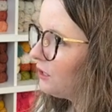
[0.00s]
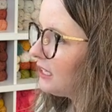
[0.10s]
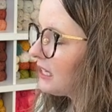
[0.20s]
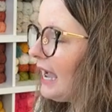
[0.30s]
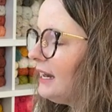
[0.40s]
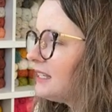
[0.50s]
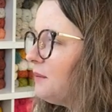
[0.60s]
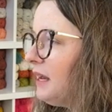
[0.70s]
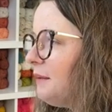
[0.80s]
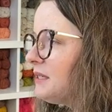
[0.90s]
it's kind of
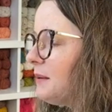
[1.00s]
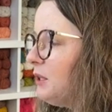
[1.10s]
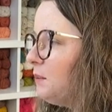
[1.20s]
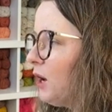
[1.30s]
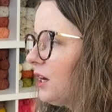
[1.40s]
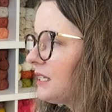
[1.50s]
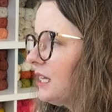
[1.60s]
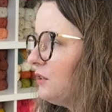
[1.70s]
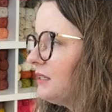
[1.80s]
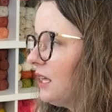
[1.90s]
sometimes some of the products
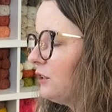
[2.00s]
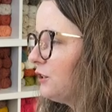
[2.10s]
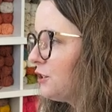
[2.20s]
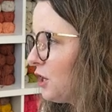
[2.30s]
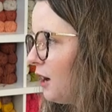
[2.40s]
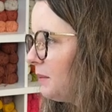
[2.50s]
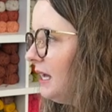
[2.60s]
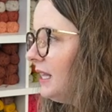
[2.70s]
that you sell in your shop,